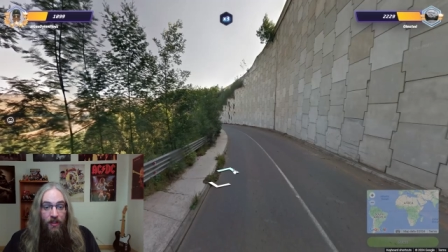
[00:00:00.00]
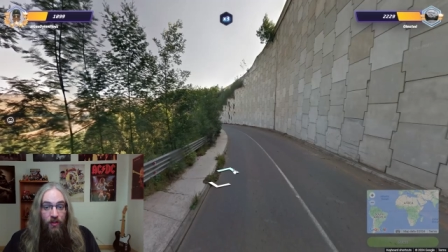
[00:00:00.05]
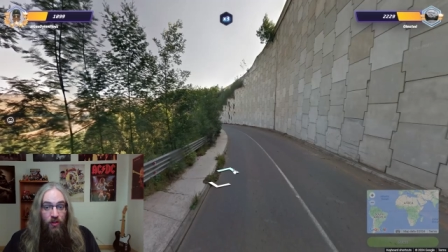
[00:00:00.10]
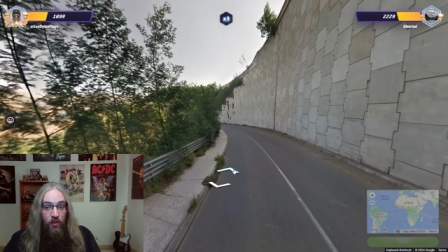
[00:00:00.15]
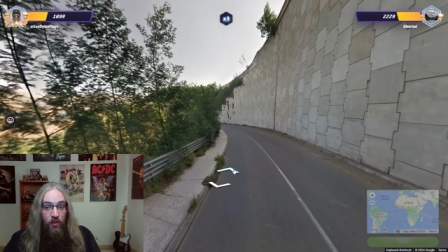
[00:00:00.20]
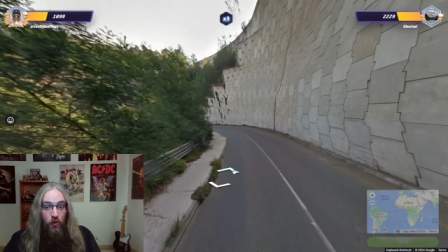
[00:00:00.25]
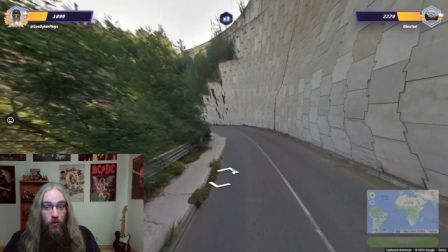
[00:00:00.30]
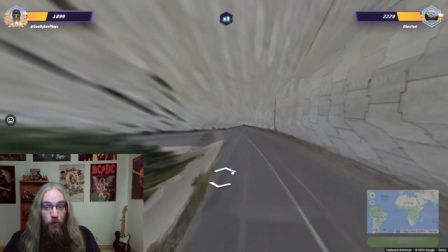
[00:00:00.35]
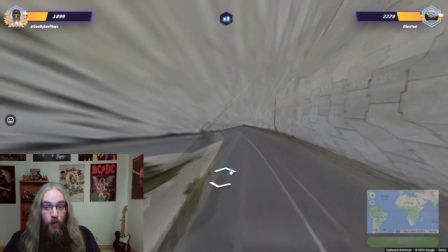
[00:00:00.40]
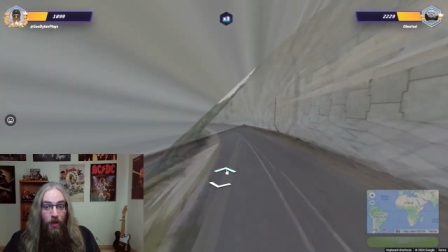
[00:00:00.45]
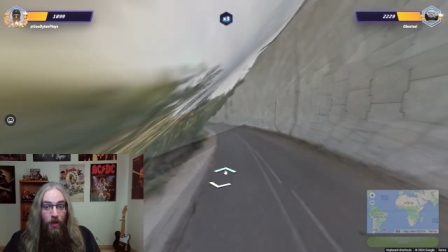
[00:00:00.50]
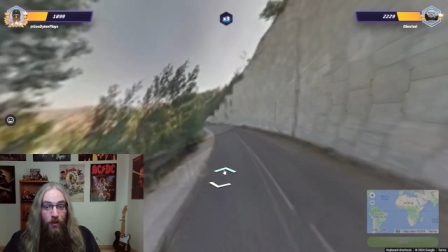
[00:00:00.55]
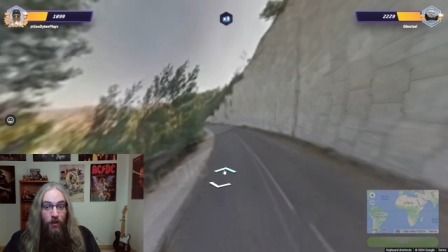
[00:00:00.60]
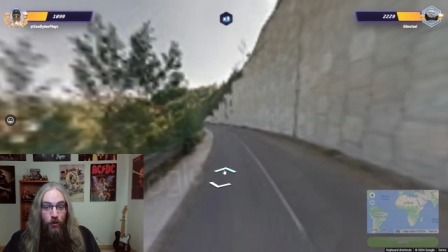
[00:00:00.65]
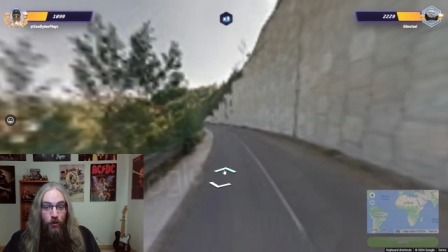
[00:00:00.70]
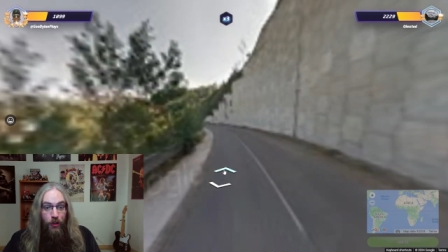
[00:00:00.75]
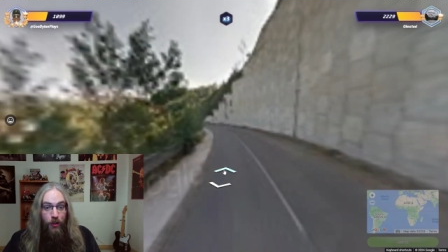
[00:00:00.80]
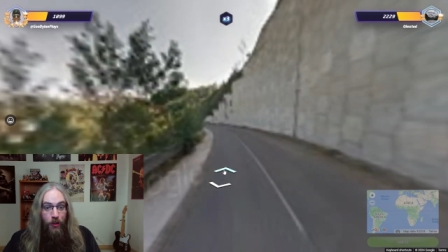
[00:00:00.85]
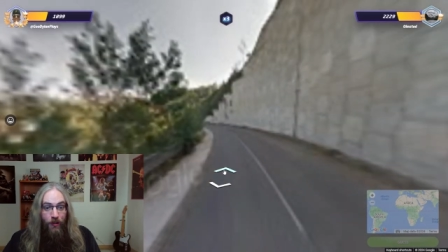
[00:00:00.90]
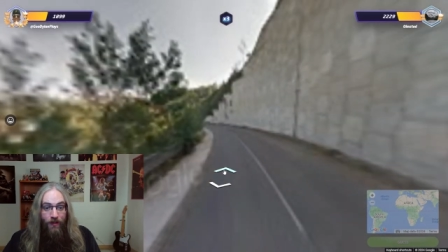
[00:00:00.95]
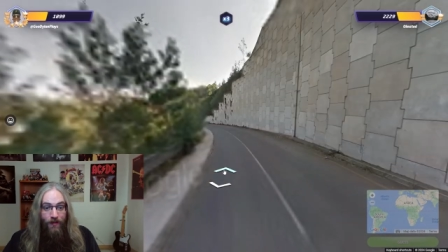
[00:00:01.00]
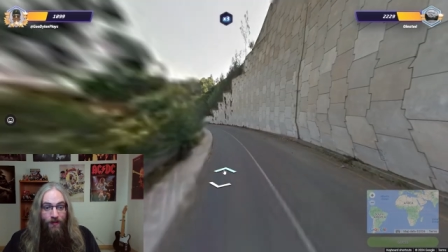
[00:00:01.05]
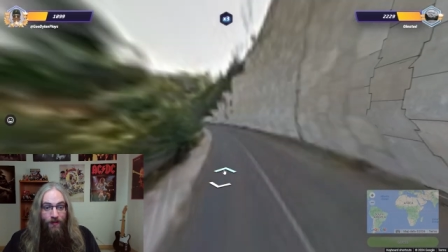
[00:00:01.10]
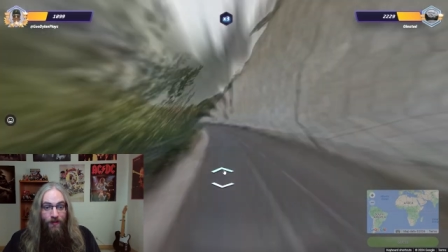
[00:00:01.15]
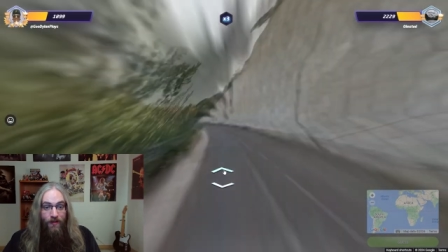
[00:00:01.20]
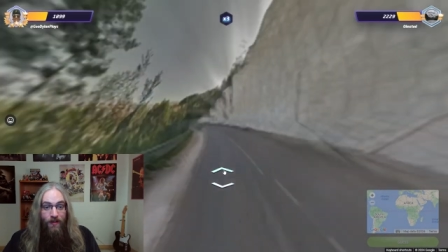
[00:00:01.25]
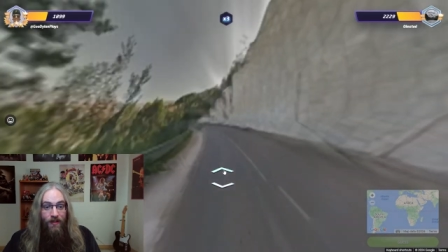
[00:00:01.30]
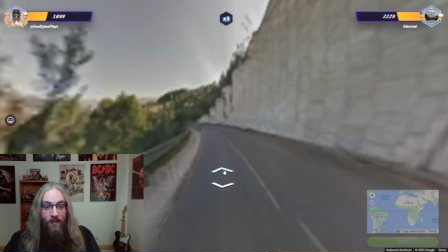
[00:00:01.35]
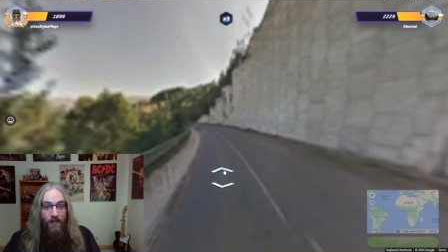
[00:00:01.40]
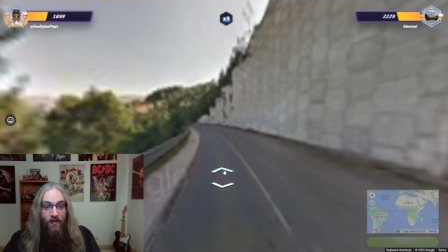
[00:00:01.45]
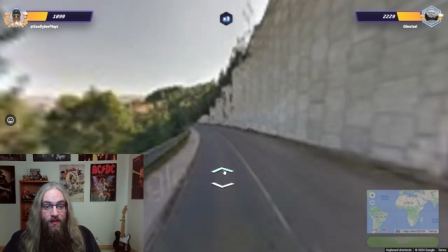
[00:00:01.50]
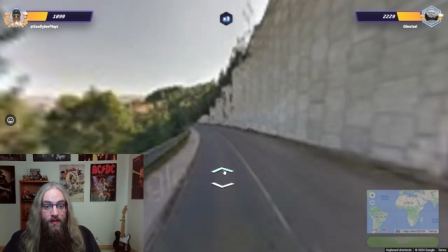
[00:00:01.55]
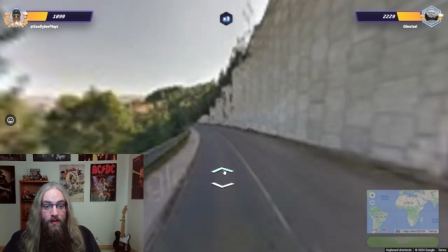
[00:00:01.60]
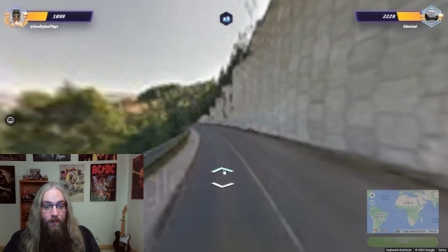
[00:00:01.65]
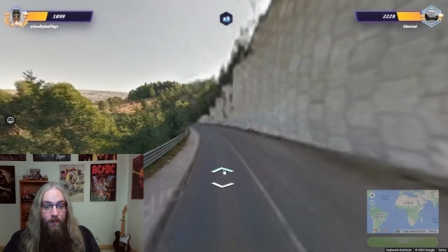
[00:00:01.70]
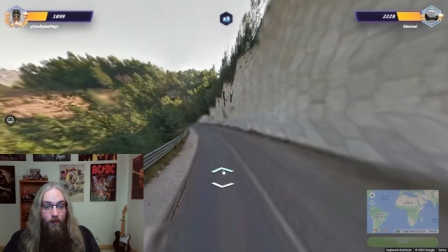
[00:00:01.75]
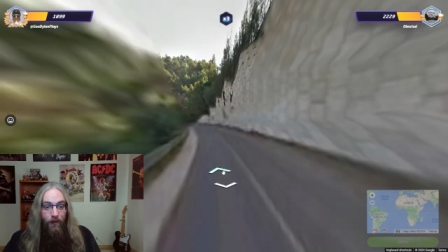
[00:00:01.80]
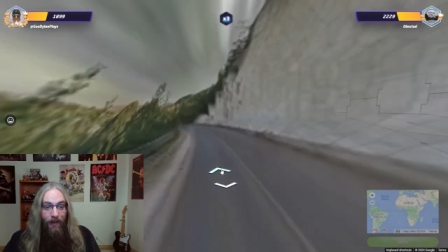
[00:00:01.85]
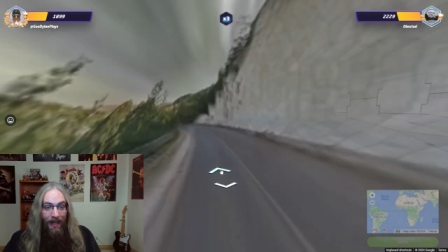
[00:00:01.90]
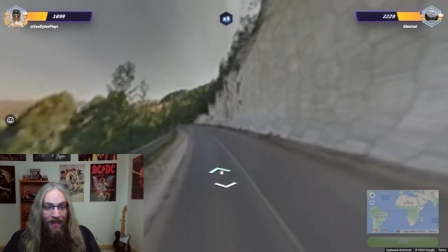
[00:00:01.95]
structure, this
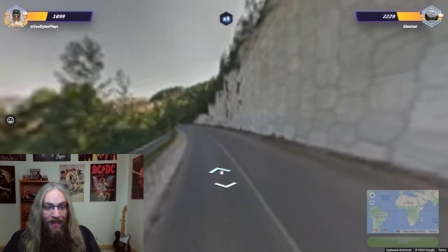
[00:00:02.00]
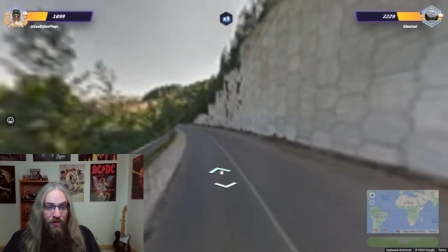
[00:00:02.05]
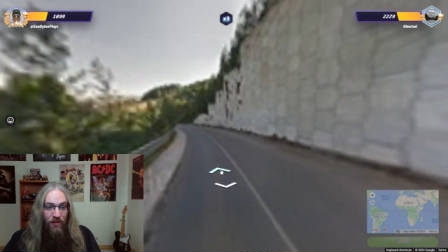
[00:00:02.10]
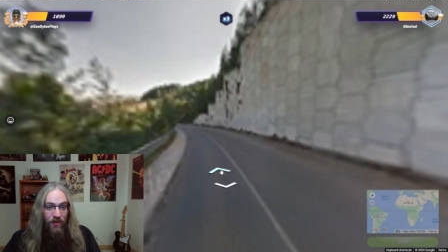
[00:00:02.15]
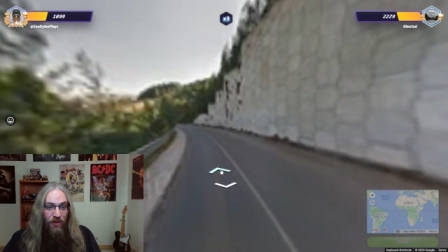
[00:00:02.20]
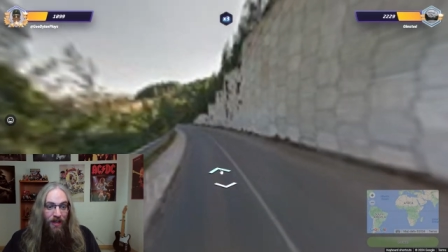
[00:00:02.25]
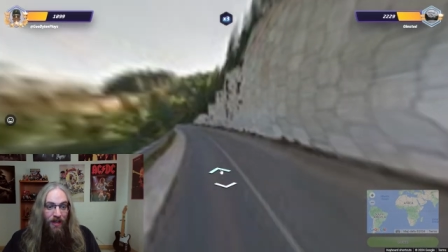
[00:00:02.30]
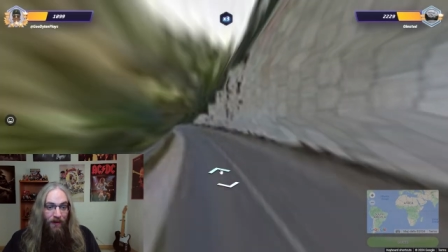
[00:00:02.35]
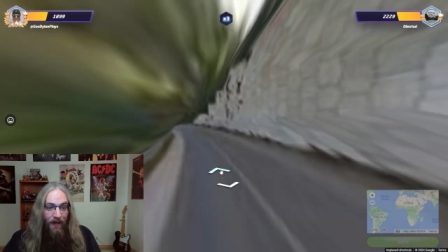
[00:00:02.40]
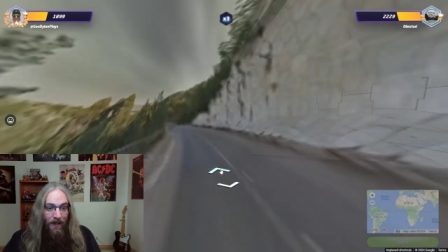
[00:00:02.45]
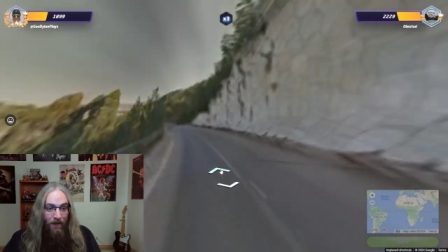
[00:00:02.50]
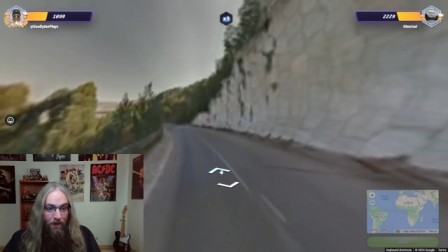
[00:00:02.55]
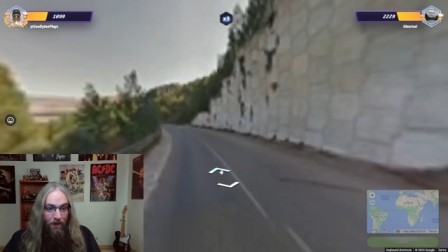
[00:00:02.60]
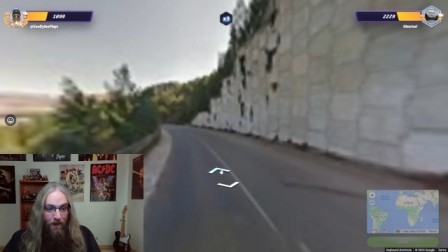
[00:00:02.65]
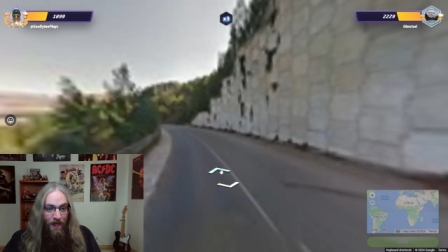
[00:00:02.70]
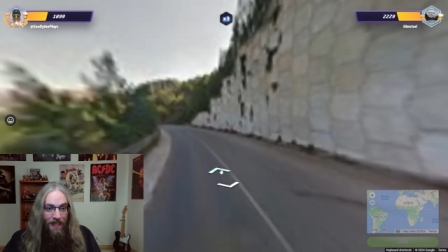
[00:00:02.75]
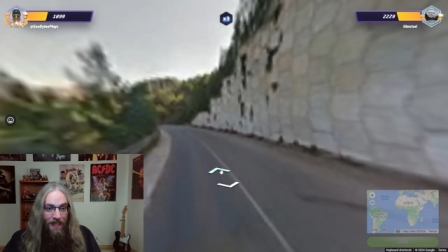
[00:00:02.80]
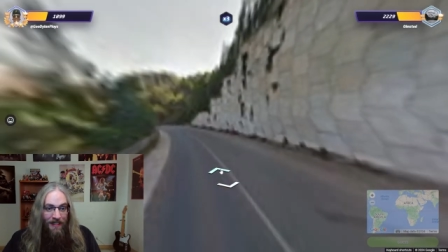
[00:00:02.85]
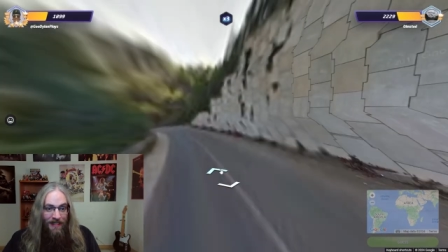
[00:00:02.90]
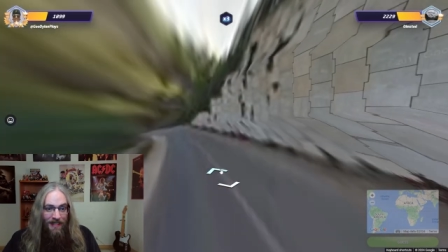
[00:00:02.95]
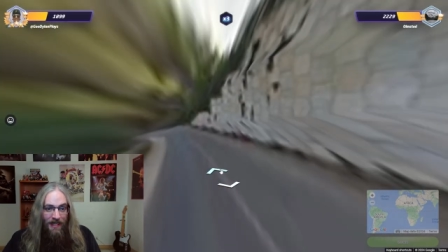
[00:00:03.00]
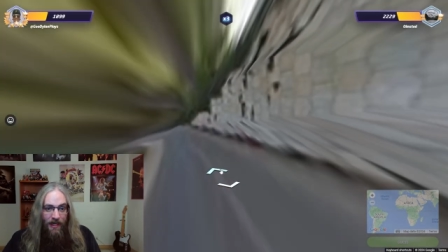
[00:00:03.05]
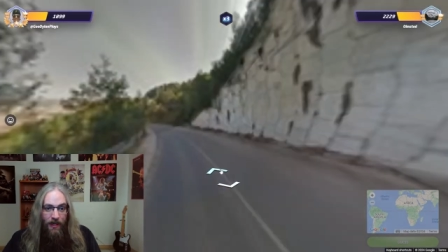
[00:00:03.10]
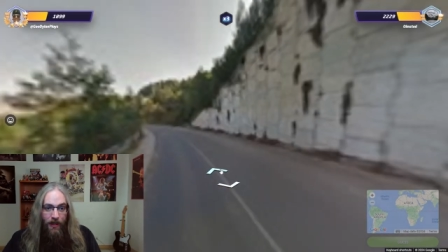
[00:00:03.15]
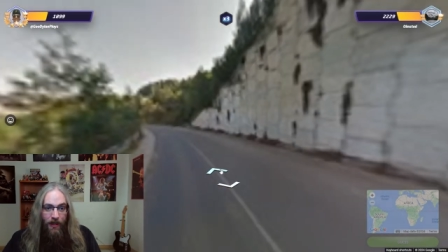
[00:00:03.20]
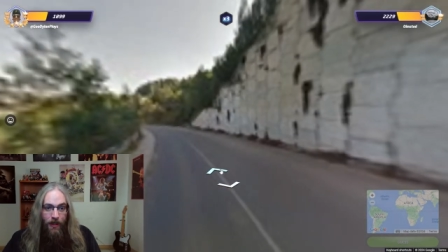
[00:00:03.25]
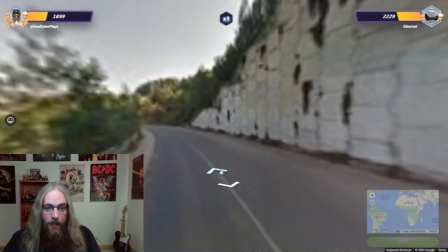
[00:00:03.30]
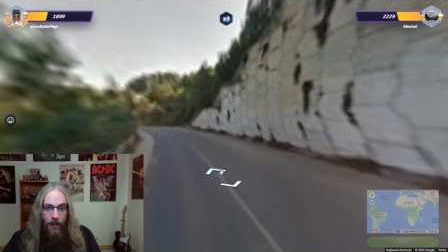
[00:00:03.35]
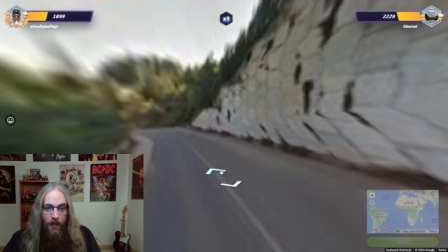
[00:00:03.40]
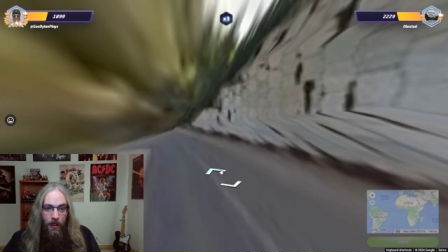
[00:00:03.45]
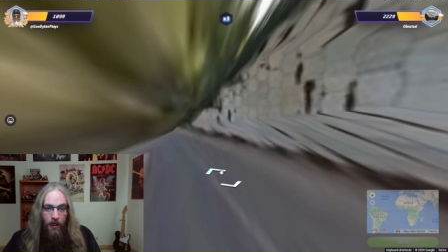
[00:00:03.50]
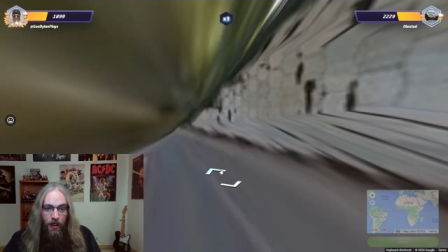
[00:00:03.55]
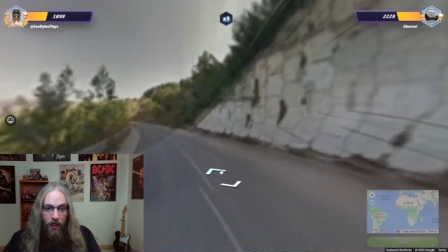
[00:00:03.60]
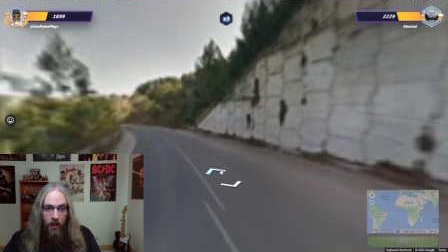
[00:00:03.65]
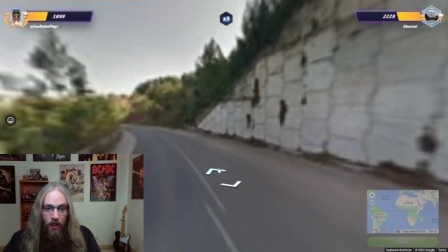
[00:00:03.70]
civil engineering feat here.